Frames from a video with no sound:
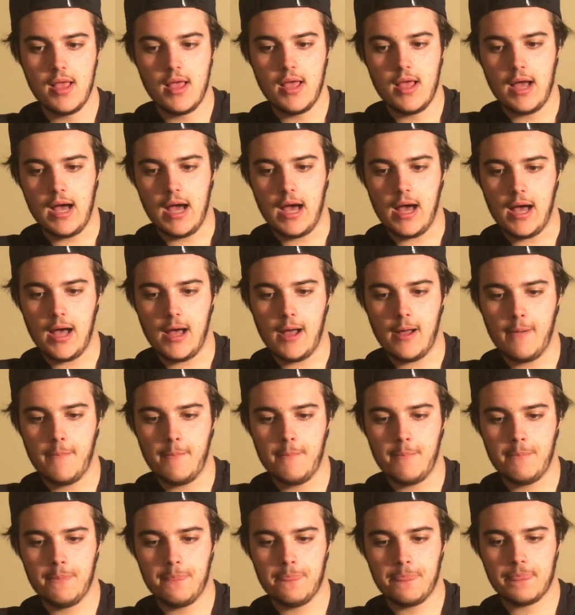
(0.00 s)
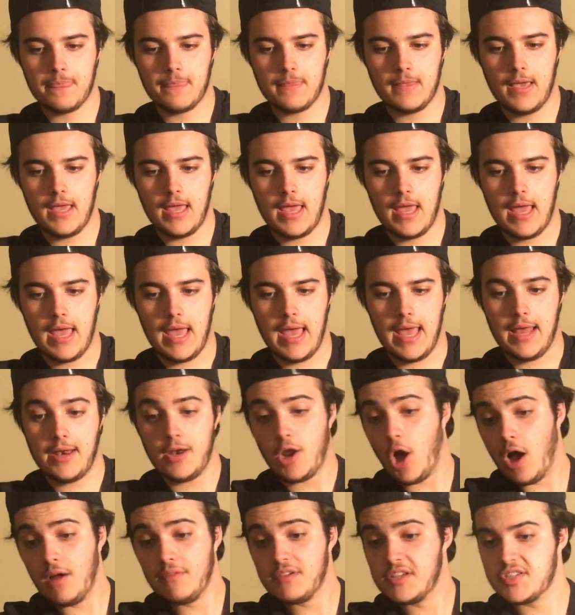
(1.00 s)
And
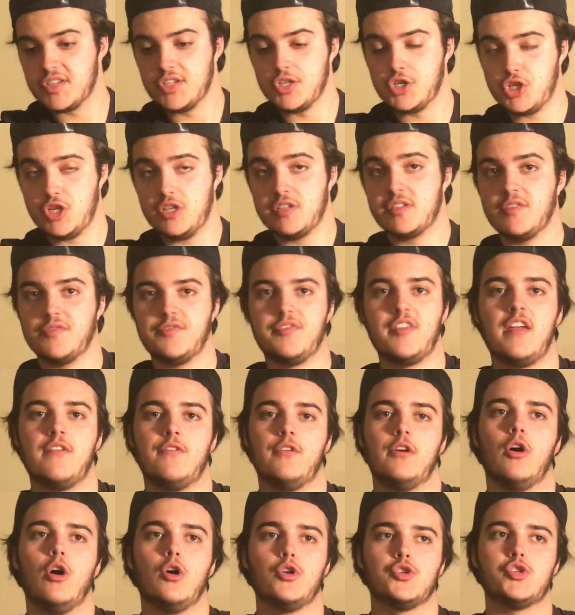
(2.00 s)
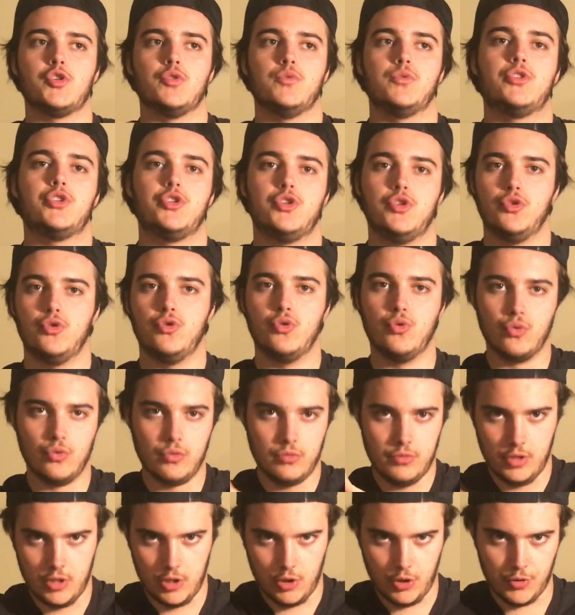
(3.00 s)
obviously she's the favorite also to,
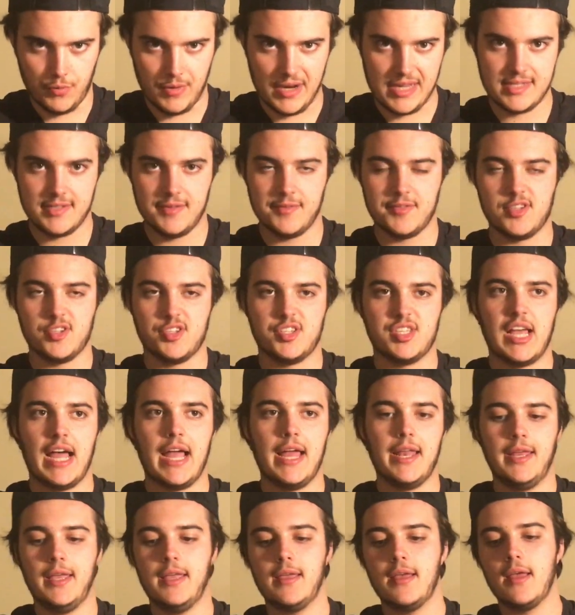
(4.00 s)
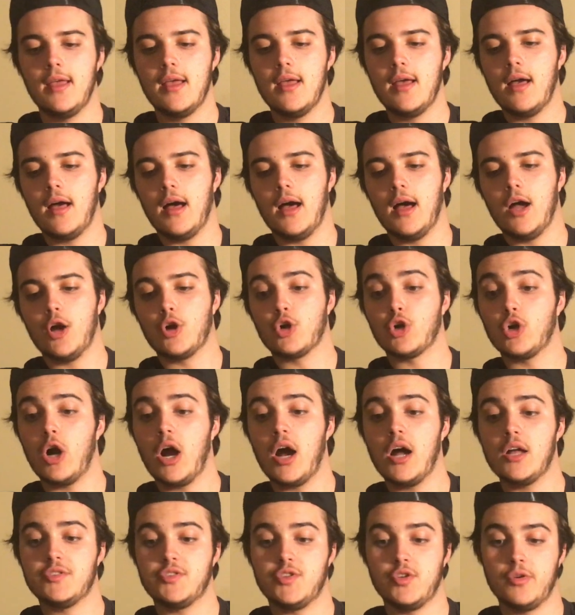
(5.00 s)
the rest of society. Her
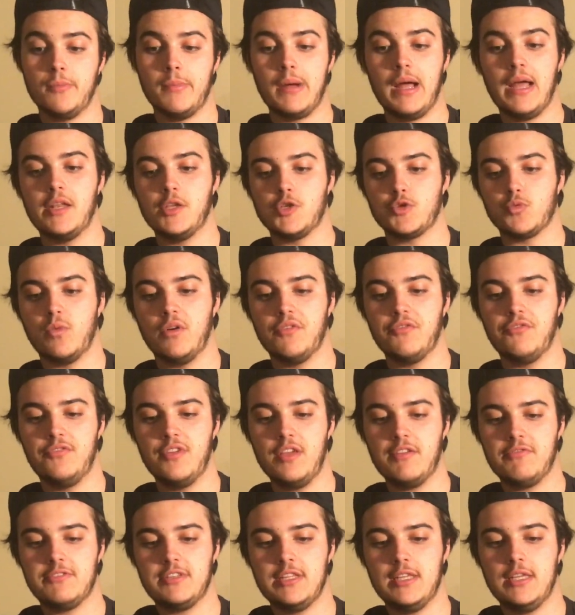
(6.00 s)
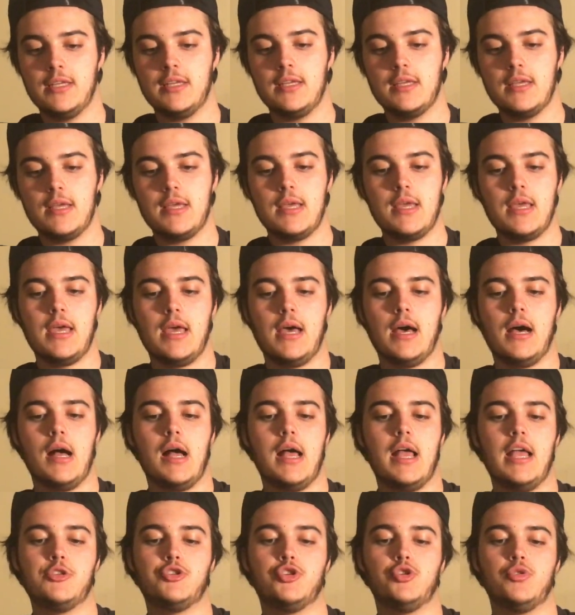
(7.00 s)
odds are -150,
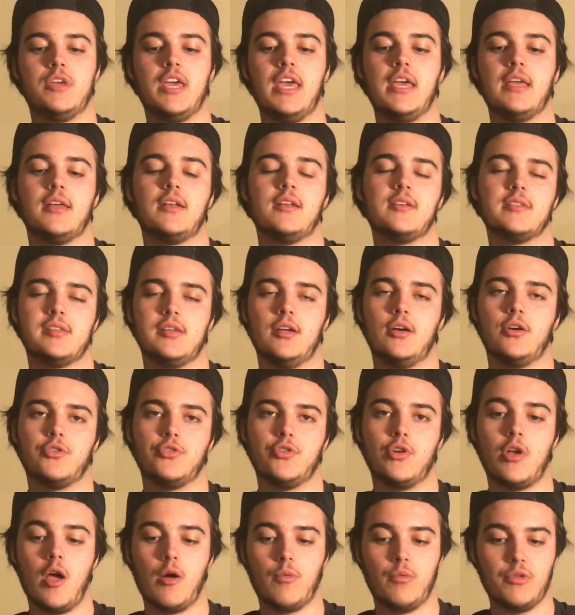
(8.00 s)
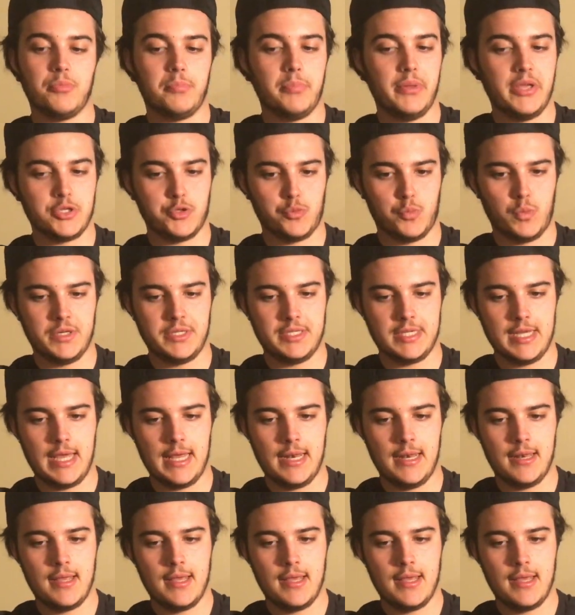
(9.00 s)
and Chookagian is the underdog with +110.